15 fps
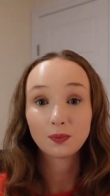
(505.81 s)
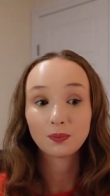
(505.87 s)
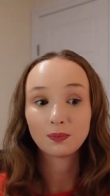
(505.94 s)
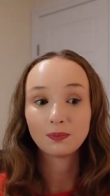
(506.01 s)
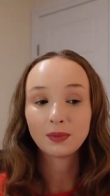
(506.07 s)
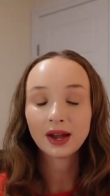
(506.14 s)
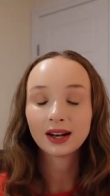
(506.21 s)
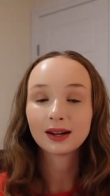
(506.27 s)

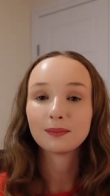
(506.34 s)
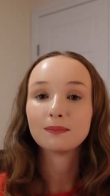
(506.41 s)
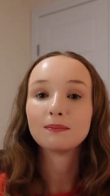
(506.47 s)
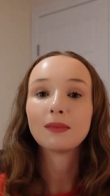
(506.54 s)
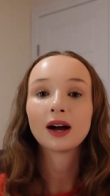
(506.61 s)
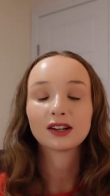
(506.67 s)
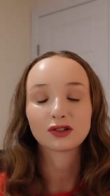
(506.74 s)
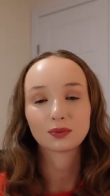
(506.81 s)
made it
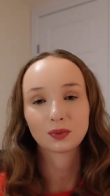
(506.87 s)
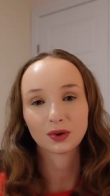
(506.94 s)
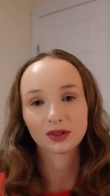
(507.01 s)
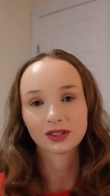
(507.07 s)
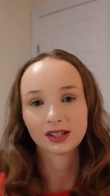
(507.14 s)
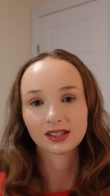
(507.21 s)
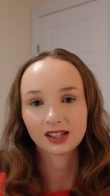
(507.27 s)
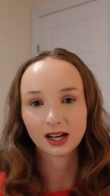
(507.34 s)
much more
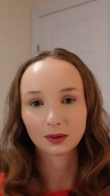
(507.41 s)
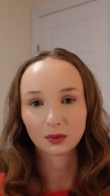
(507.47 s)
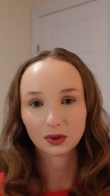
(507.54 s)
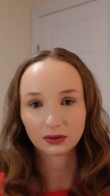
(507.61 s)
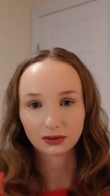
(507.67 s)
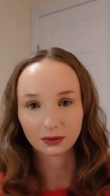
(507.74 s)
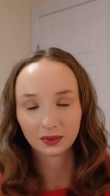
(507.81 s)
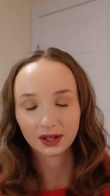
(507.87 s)

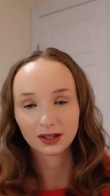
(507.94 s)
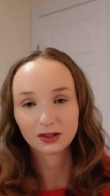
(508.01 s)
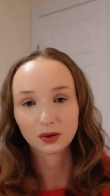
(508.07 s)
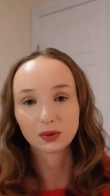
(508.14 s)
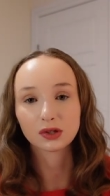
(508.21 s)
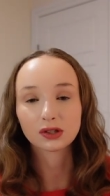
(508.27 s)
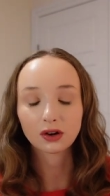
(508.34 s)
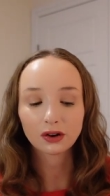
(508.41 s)
sustainable for me.
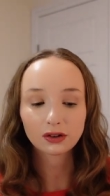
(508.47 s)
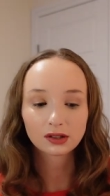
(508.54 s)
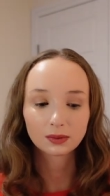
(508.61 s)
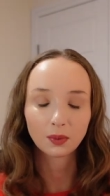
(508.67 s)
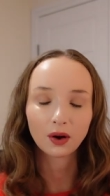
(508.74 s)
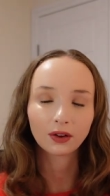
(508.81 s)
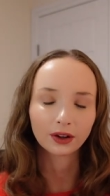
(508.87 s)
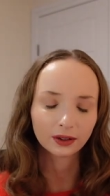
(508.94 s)
So start
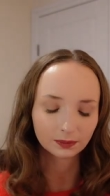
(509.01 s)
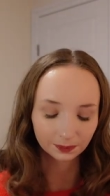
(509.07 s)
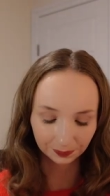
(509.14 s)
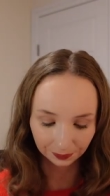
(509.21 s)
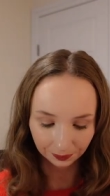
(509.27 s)
smaller